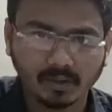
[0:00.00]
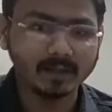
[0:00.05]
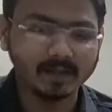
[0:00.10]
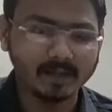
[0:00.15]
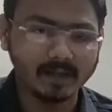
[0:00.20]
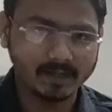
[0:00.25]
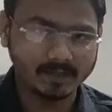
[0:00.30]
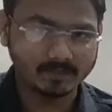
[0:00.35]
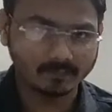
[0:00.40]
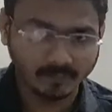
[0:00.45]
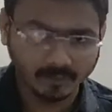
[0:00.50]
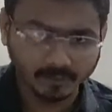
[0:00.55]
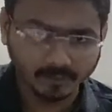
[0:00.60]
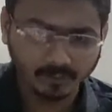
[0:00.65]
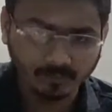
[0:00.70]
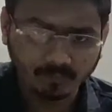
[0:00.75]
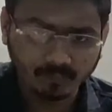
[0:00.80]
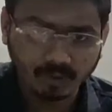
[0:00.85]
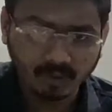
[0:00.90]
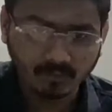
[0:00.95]
In the next
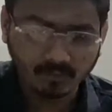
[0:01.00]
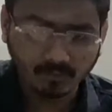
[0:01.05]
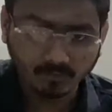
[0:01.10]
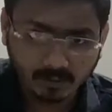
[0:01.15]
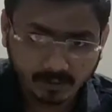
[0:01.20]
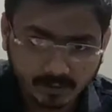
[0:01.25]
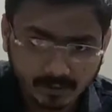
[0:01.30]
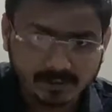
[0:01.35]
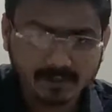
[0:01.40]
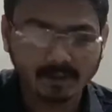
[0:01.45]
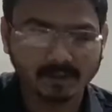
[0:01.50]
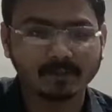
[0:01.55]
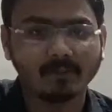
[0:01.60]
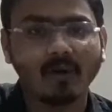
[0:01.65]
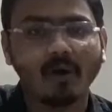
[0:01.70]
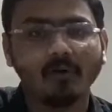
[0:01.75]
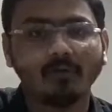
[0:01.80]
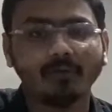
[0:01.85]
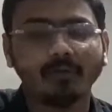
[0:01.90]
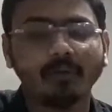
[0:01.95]
video, we will
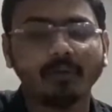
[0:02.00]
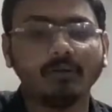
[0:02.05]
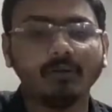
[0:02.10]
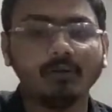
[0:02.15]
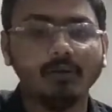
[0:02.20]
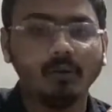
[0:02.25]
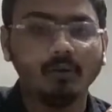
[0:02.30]
discuss about